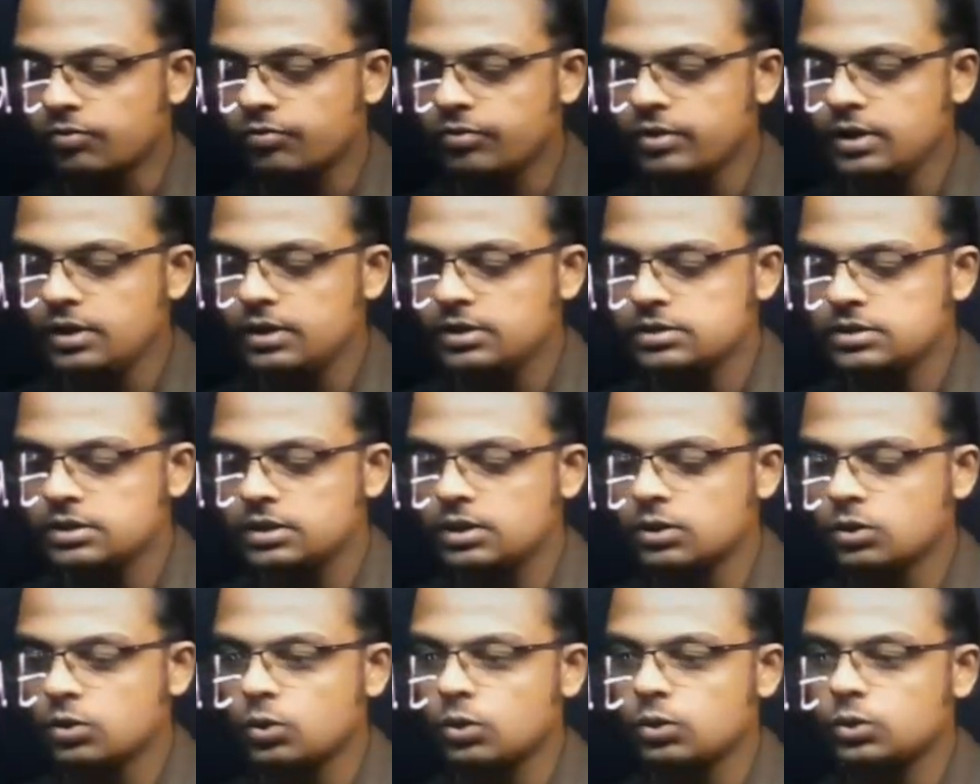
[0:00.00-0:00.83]

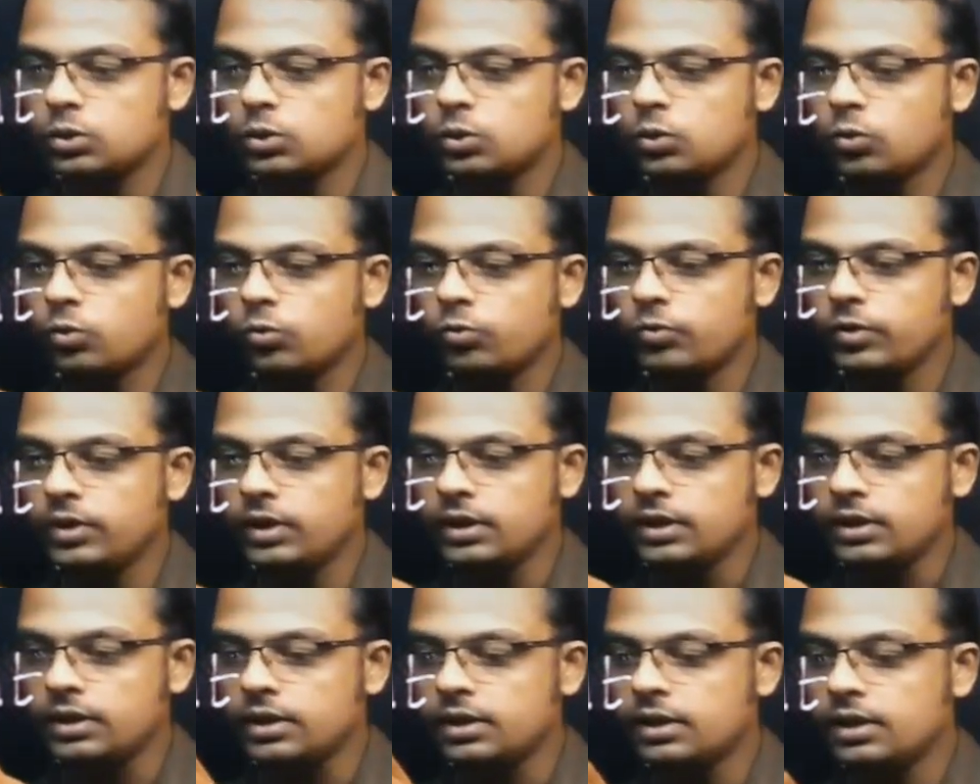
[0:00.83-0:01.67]
v0 to
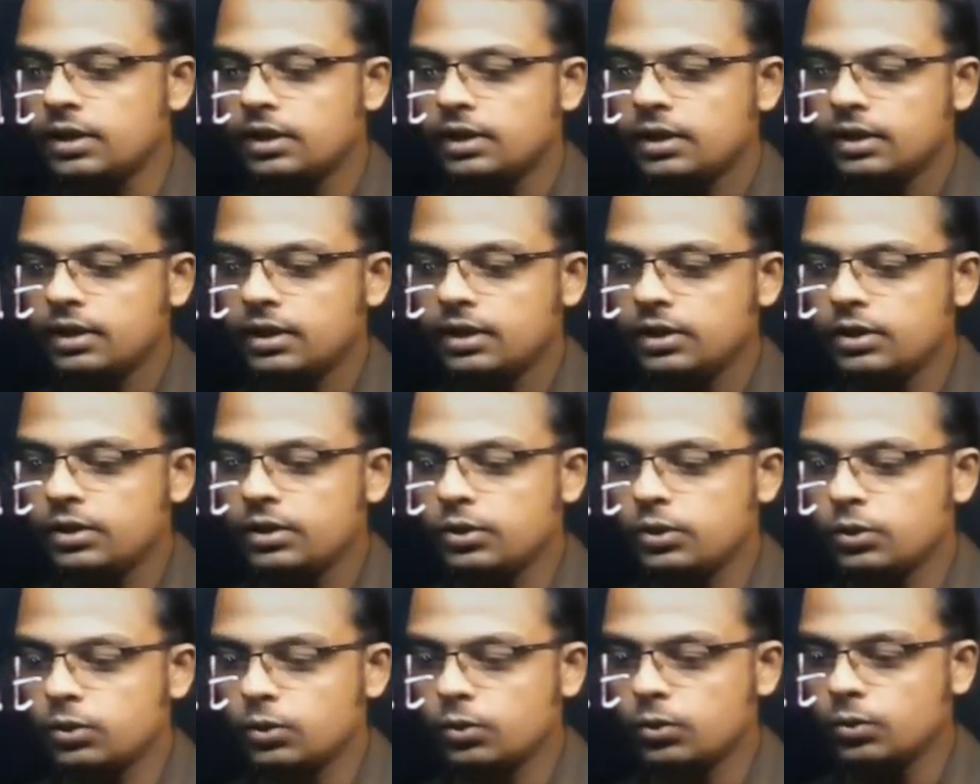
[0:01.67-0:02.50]
v
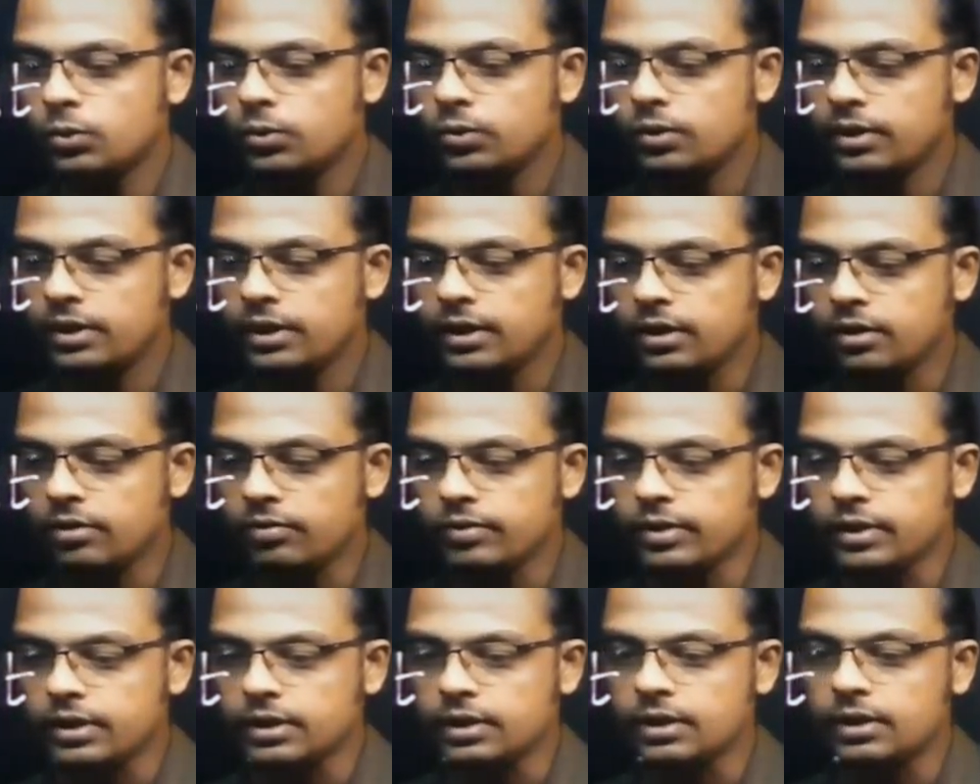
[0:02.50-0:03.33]
into
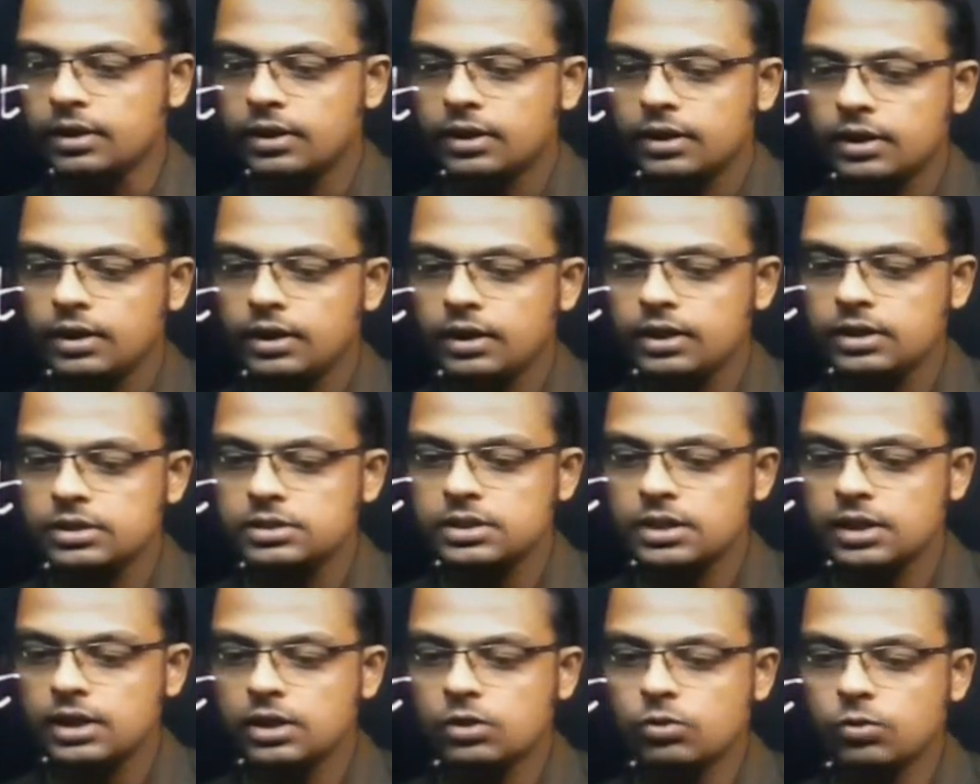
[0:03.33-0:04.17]
dv is
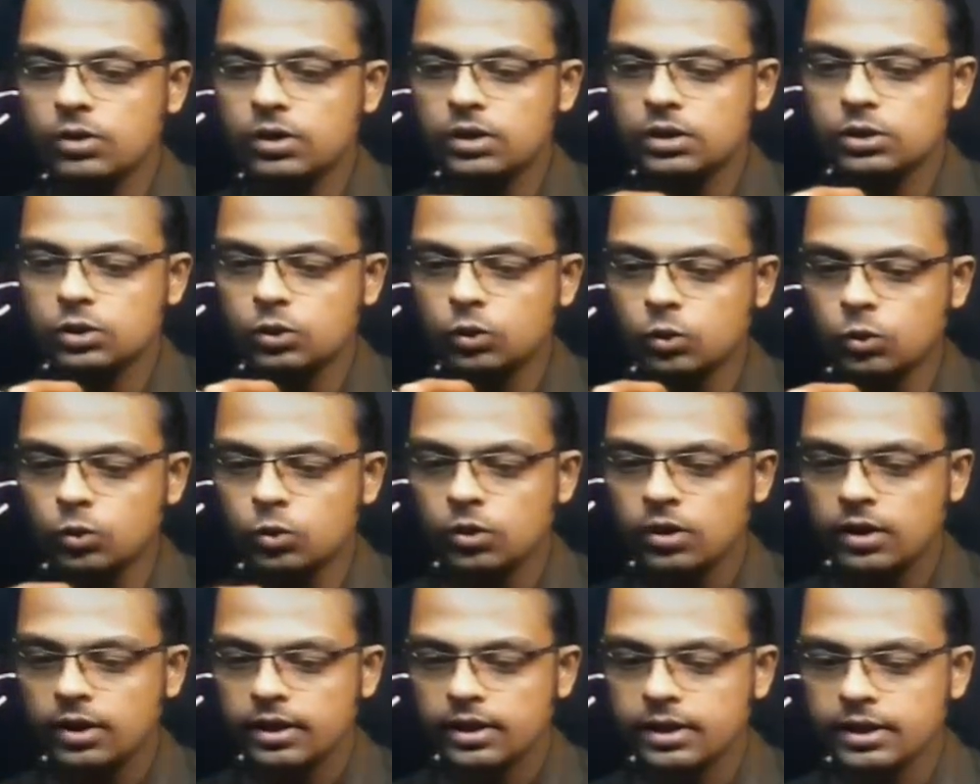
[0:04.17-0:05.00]
equal to
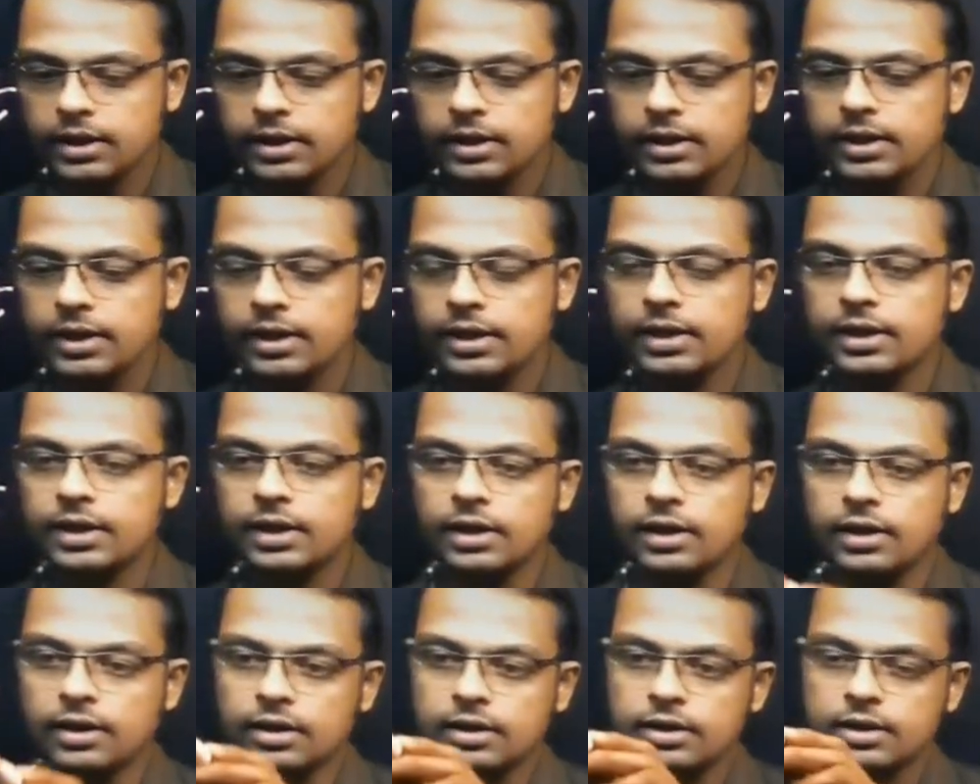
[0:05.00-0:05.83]

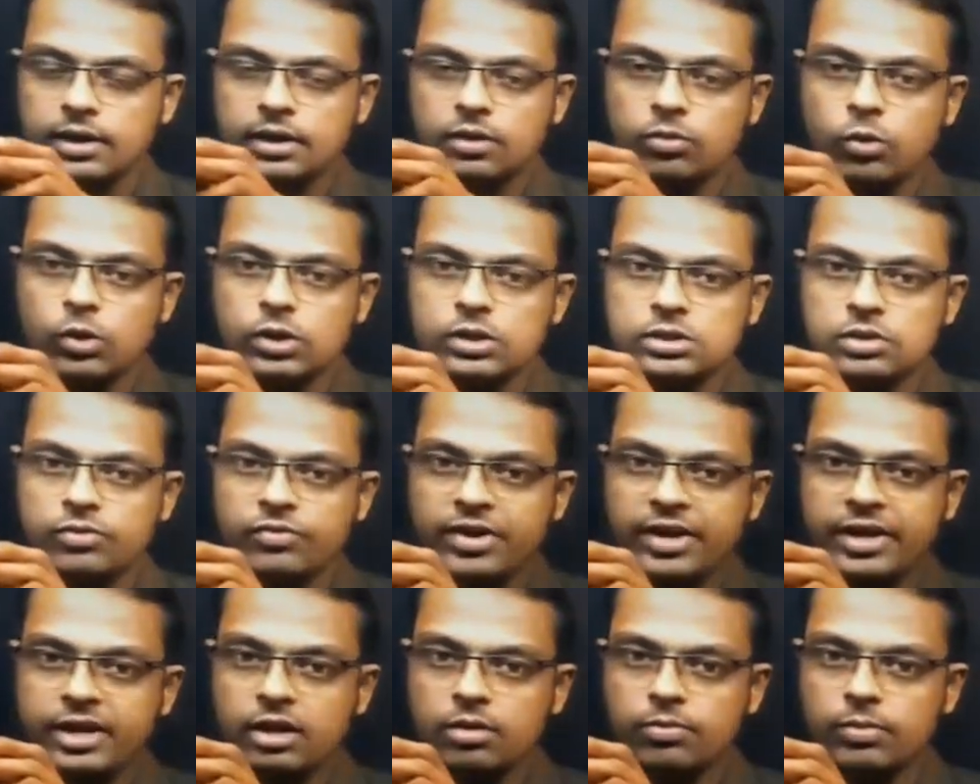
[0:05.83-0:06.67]
integral. Here what is a
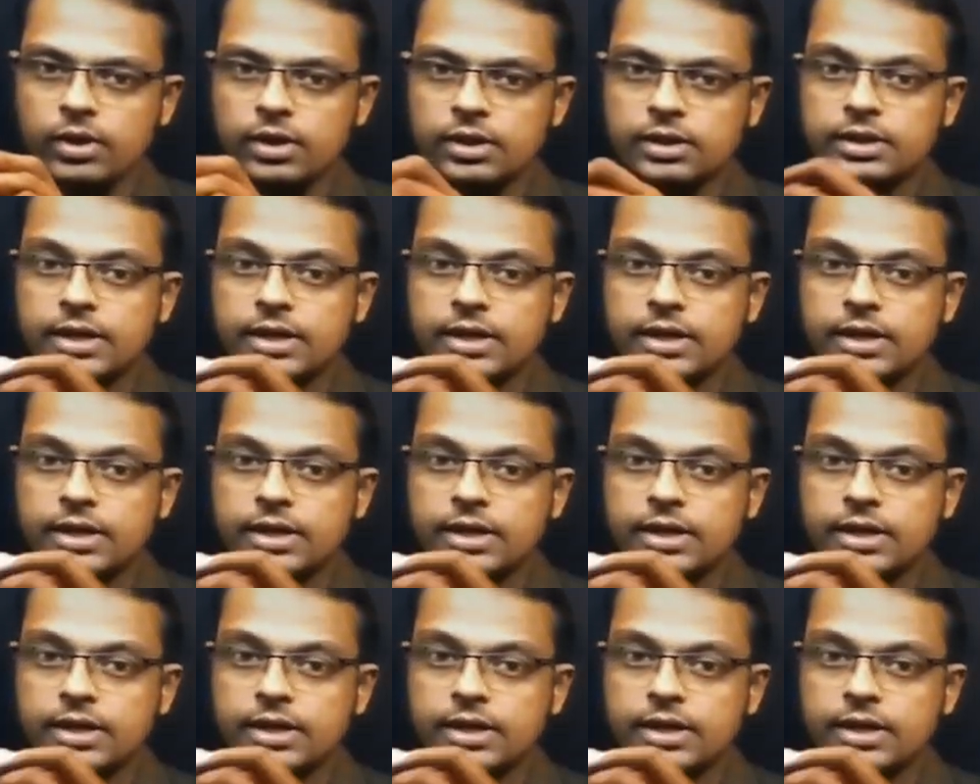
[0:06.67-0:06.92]
variable?